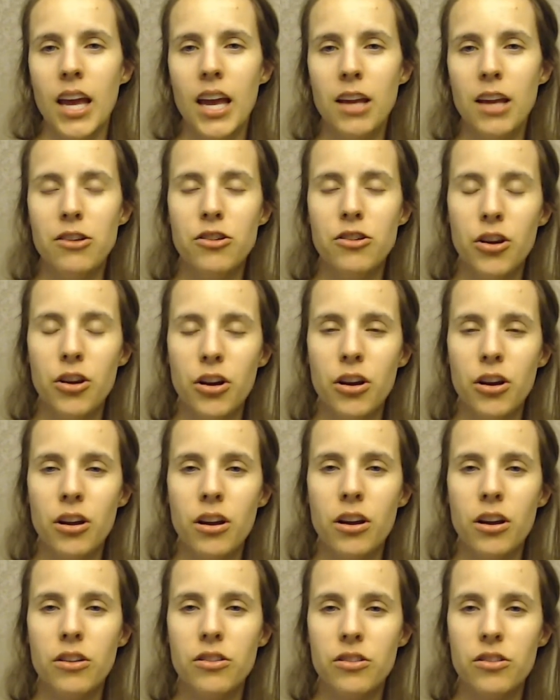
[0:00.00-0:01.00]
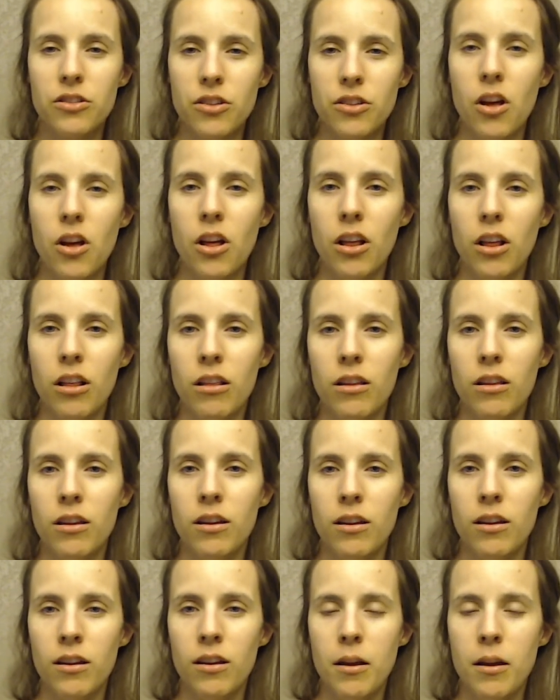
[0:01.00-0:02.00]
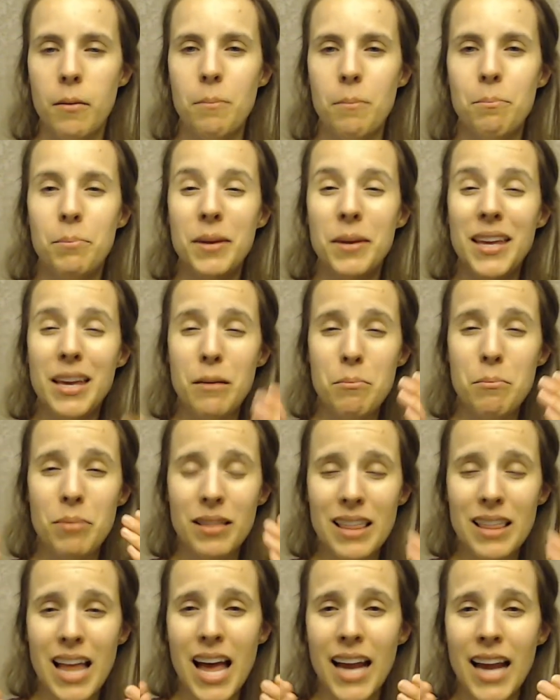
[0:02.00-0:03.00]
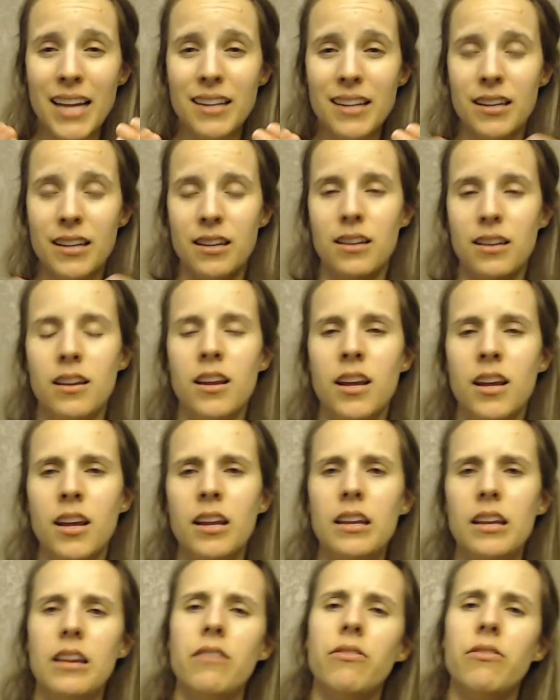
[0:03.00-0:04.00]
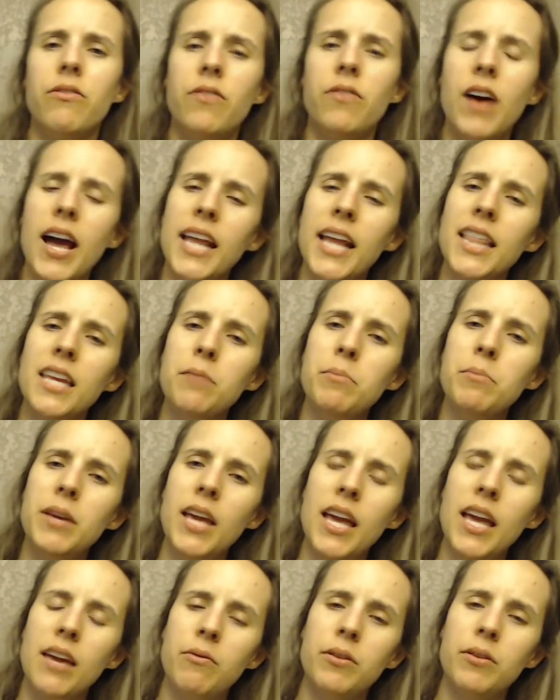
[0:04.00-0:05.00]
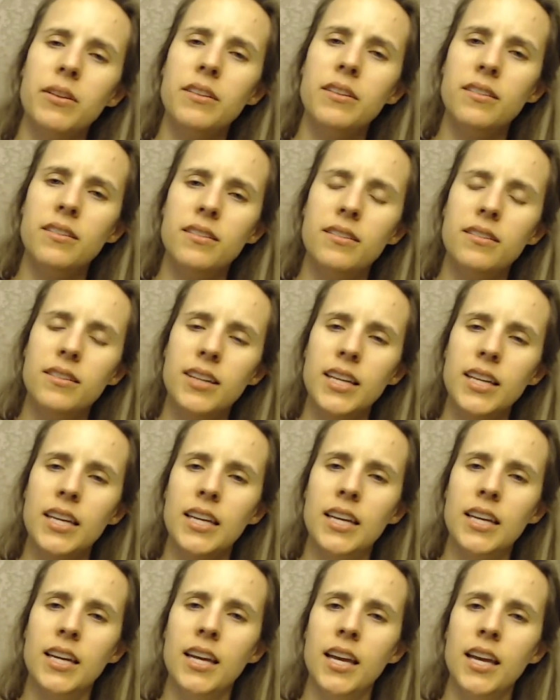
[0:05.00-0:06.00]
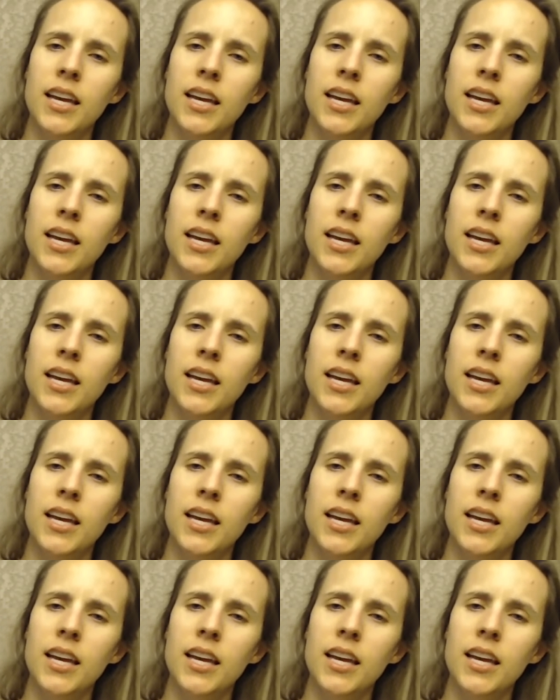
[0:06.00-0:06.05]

It took Saul being blinded to finally be able to see